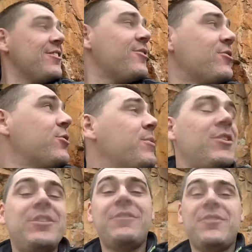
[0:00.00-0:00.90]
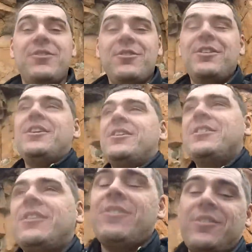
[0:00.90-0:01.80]
Oh, not much left to do now.
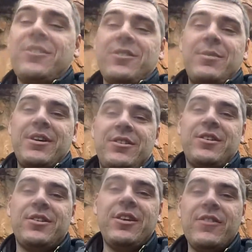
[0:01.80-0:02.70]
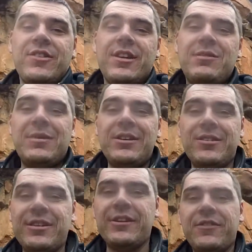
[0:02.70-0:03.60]
Now there's just about uh, 17
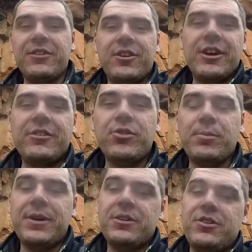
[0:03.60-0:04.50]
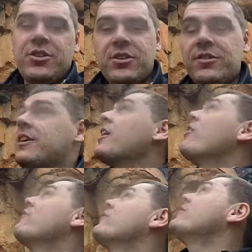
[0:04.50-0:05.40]
metres left, a tiny little pitch to
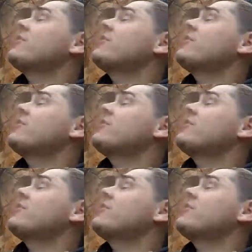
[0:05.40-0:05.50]
get over